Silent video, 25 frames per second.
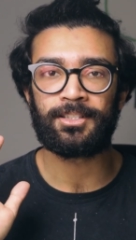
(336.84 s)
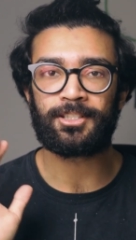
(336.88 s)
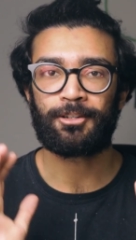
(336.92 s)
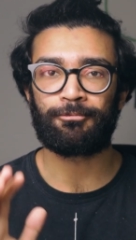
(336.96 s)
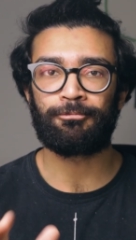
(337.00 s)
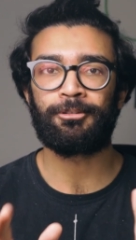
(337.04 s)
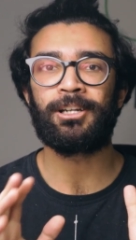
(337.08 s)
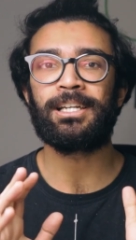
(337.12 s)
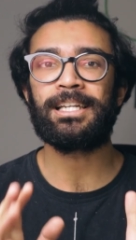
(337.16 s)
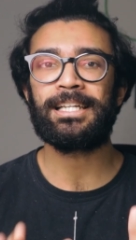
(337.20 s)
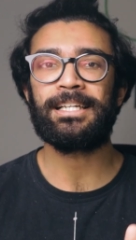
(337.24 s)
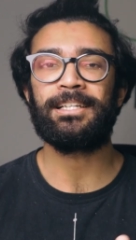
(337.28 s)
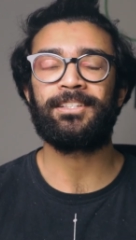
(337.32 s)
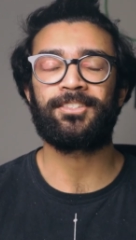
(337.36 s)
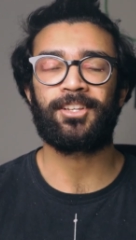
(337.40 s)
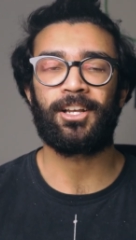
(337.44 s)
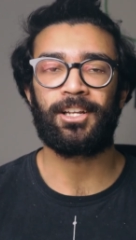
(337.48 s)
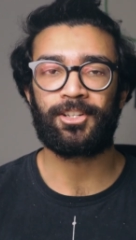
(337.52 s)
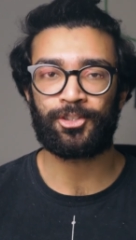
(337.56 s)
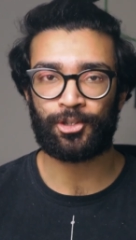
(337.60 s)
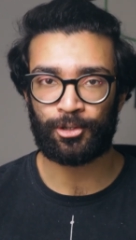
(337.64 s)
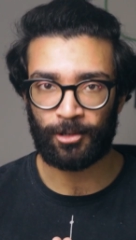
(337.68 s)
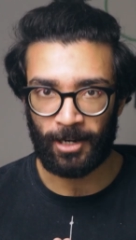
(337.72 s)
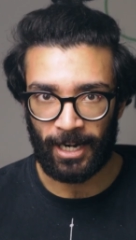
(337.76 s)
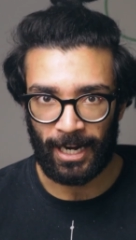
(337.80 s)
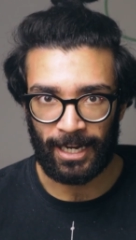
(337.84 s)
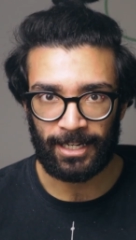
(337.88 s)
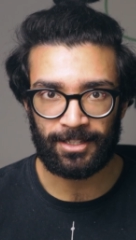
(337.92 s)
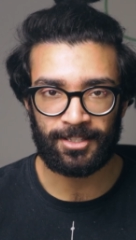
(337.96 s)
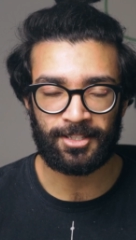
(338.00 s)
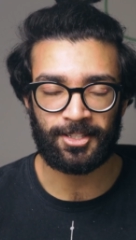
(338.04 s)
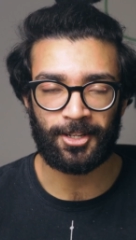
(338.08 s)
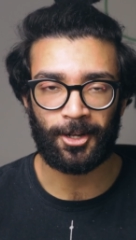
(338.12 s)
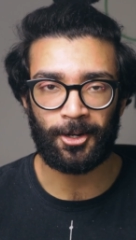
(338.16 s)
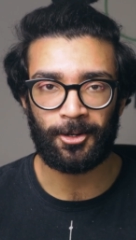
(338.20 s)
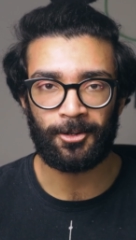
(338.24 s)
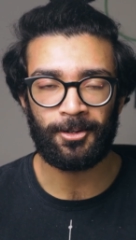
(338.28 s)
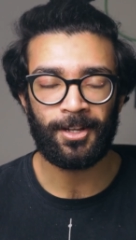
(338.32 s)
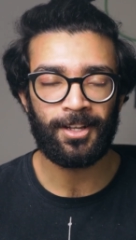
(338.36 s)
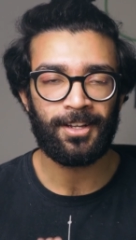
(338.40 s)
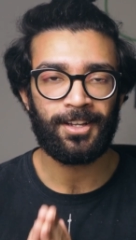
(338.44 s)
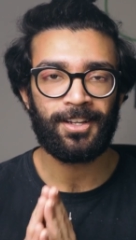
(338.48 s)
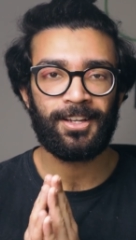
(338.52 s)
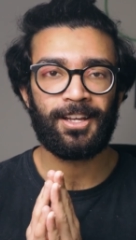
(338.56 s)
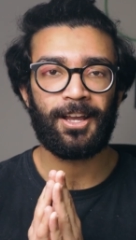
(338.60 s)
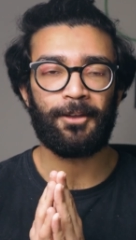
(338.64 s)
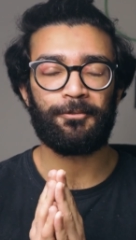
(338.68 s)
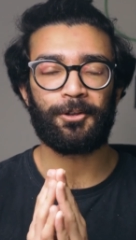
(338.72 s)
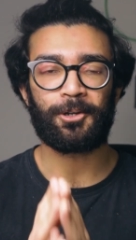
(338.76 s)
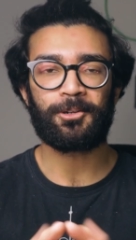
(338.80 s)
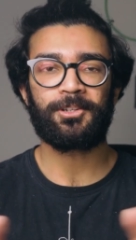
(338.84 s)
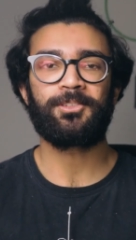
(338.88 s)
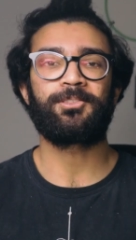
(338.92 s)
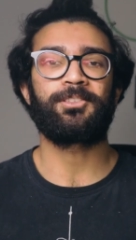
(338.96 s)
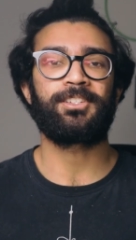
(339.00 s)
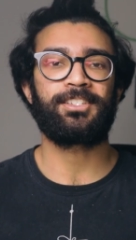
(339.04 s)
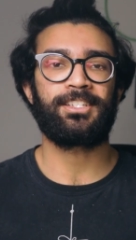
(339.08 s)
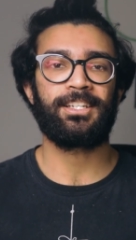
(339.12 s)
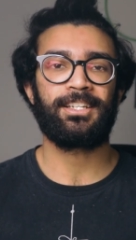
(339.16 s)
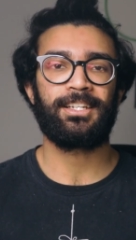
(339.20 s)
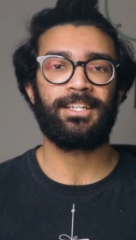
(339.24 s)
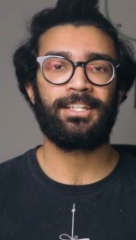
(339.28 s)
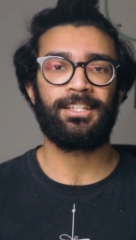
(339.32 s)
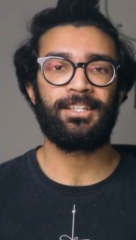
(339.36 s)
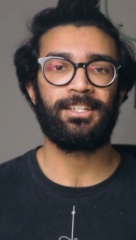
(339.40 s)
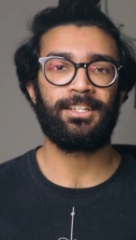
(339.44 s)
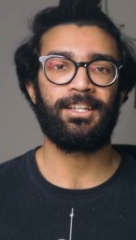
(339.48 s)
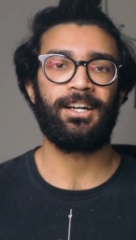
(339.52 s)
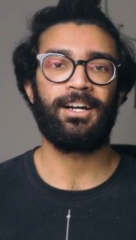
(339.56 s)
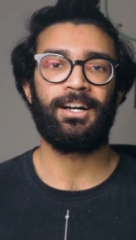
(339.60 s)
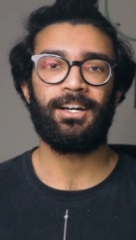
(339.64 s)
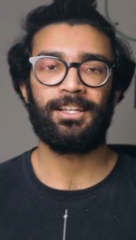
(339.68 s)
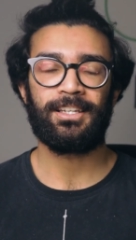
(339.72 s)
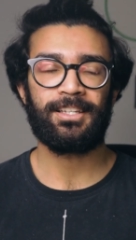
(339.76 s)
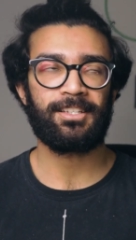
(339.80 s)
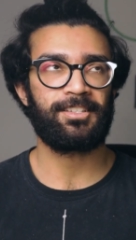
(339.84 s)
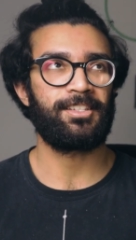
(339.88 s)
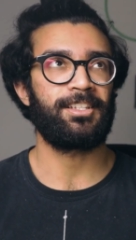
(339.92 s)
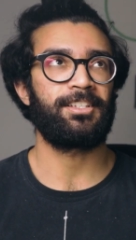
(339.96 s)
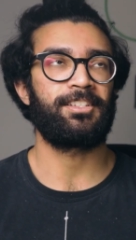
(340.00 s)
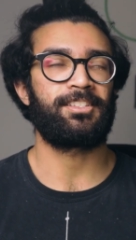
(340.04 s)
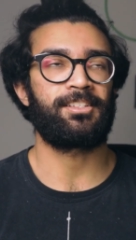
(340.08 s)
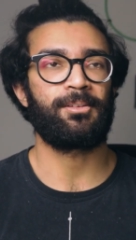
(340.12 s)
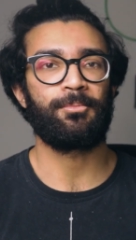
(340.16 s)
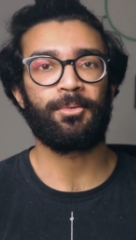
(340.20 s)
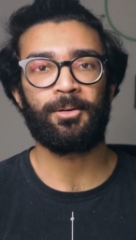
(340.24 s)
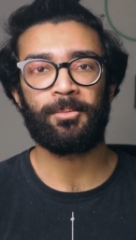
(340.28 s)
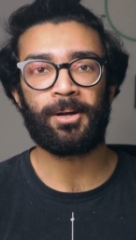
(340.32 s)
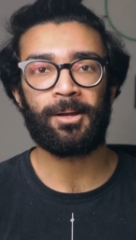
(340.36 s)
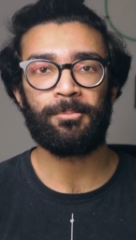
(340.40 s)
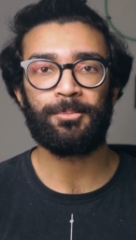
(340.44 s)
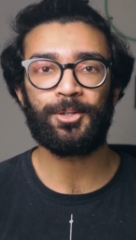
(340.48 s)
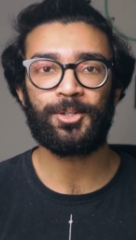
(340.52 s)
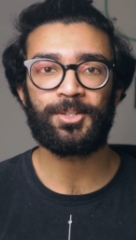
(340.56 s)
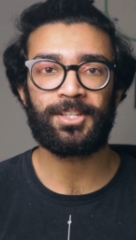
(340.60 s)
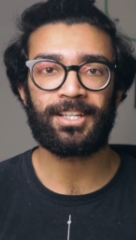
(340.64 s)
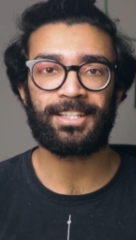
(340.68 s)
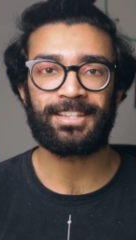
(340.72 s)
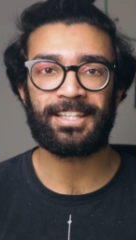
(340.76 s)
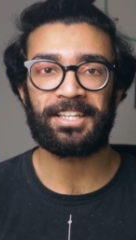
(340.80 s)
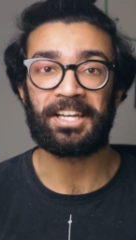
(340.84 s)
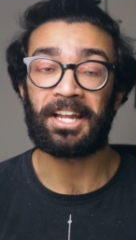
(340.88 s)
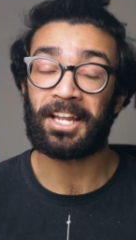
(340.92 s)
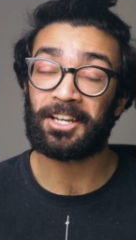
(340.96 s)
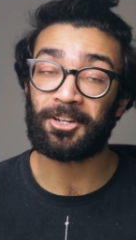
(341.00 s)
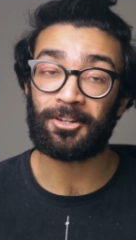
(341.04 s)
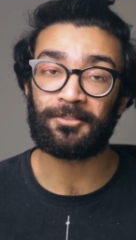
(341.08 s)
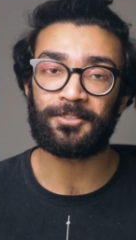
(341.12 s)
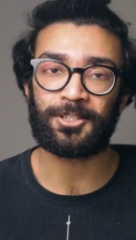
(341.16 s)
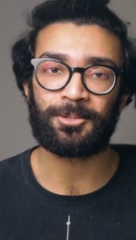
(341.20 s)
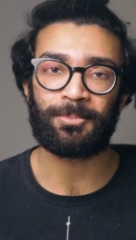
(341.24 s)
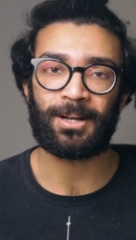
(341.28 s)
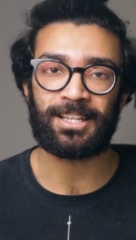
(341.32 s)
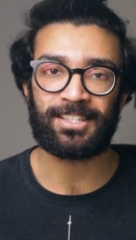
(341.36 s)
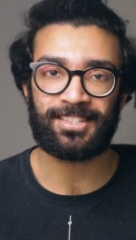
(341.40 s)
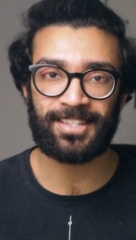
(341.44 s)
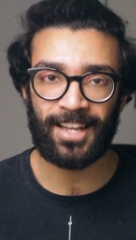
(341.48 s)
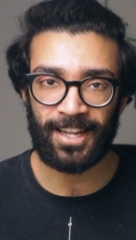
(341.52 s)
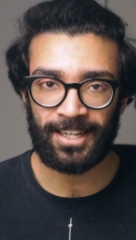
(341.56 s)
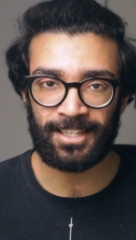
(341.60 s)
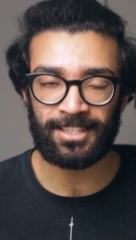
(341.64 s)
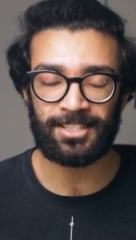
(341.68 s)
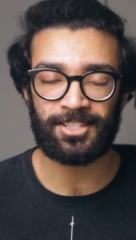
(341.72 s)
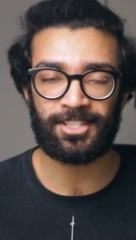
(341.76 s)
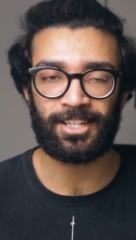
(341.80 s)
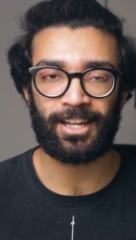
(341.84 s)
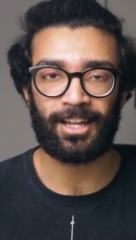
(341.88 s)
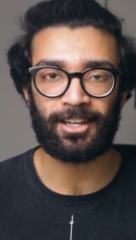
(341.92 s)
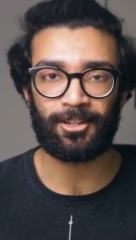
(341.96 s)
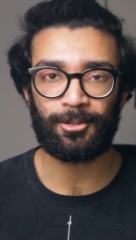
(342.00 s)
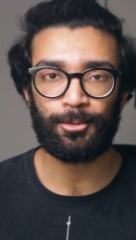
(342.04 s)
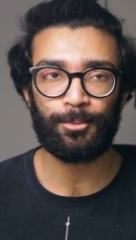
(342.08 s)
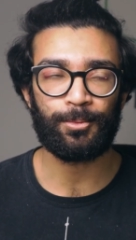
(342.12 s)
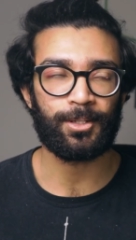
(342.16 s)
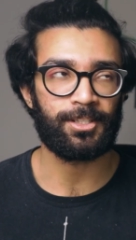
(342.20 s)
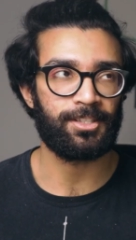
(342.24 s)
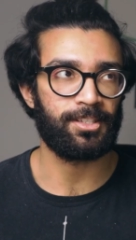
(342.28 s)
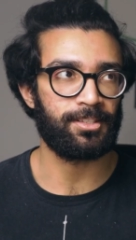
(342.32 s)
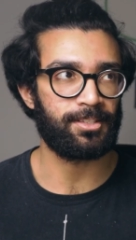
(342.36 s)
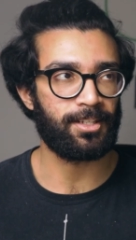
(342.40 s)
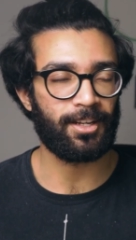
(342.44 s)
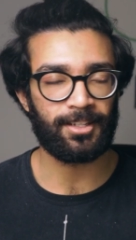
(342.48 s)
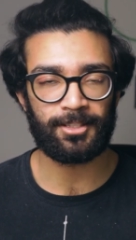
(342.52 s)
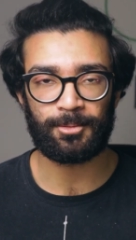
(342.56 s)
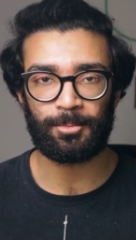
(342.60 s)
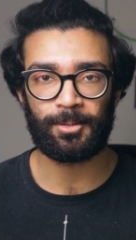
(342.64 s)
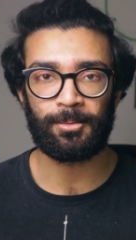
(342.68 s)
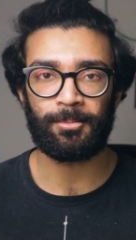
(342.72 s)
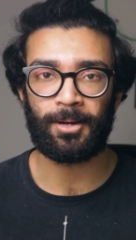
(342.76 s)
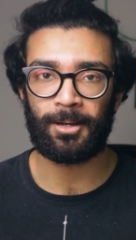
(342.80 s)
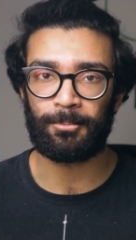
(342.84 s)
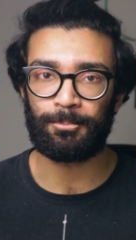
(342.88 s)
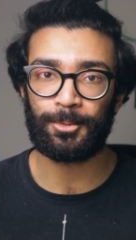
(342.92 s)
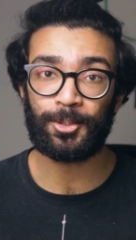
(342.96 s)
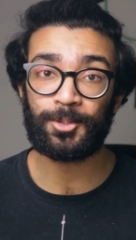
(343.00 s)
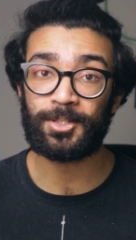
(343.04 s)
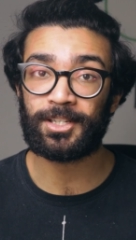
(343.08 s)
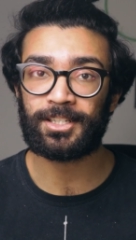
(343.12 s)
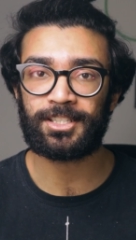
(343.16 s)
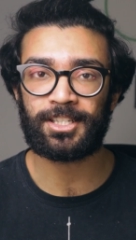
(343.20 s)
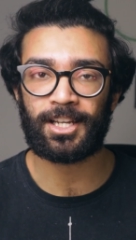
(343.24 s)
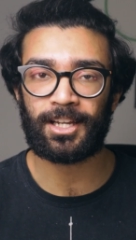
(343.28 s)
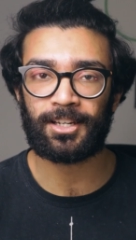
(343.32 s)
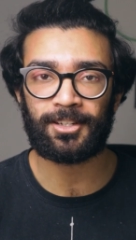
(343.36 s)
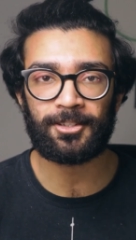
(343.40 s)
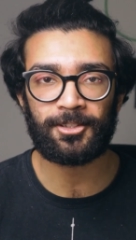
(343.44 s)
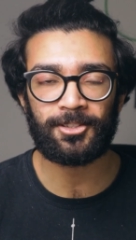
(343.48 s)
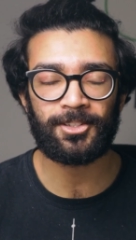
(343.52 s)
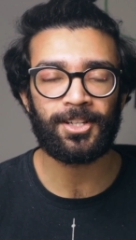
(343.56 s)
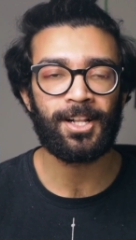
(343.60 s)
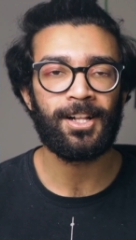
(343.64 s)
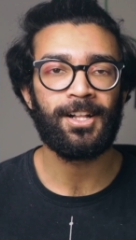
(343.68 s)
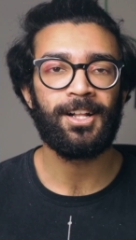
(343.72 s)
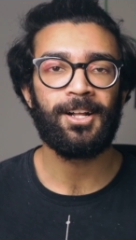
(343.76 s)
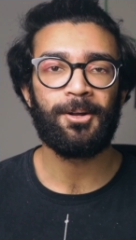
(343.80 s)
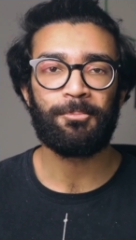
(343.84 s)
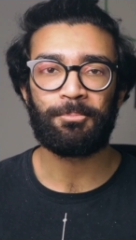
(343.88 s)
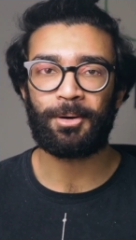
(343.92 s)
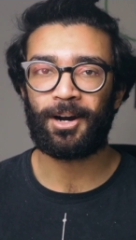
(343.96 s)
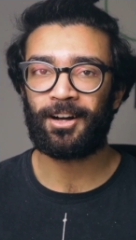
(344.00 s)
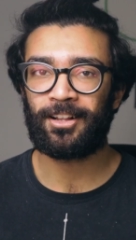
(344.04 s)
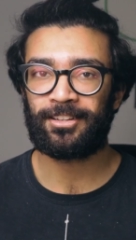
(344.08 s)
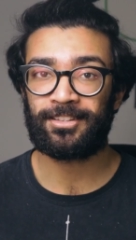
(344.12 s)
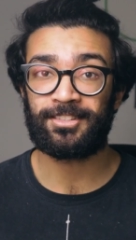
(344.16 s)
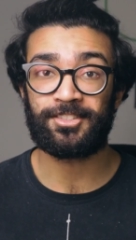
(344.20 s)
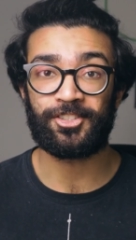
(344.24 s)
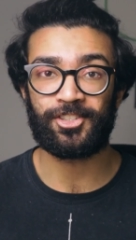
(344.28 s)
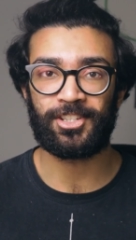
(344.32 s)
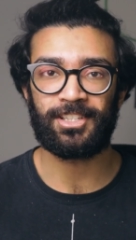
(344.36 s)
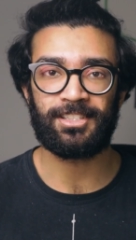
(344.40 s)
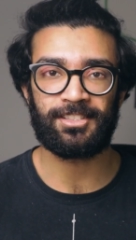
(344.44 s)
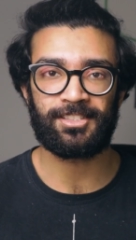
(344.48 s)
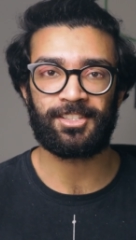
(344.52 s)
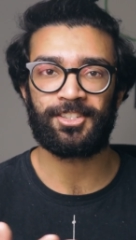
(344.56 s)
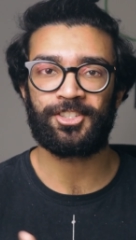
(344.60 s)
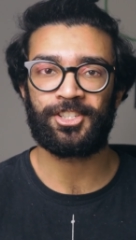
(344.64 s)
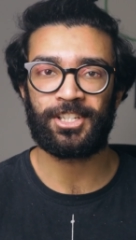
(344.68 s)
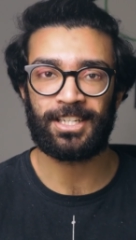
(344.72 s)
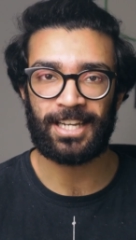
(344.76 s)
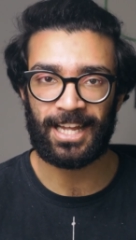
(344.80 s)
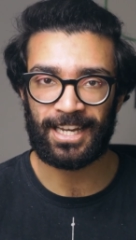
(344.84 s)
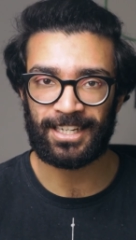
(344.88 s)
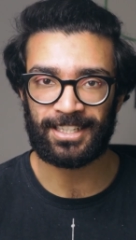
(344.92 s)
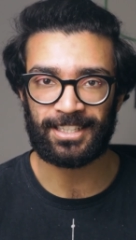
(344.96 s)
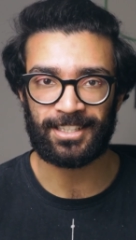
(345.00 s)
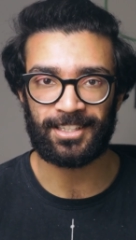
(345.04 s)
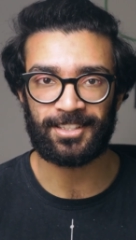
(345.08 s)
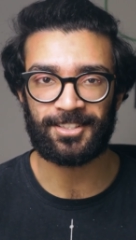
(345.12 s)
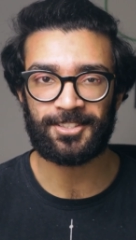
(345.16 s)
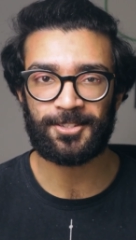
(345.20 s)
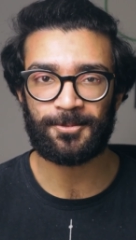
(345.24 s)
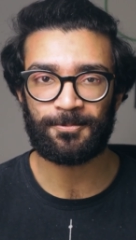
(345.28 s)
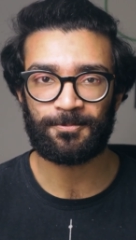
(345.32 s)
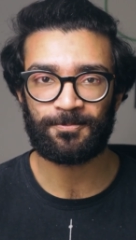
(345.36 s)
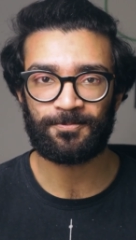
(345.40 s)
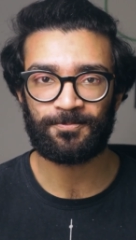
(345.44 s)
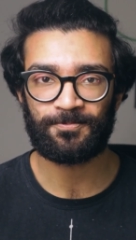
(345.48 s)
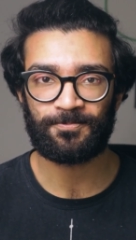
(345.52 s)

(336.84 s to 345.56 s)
to release a track. So if you're interested in uh, listening to some of my music, then head over to my second channel, which is going to be my music channel, Parth G's Shenanigans.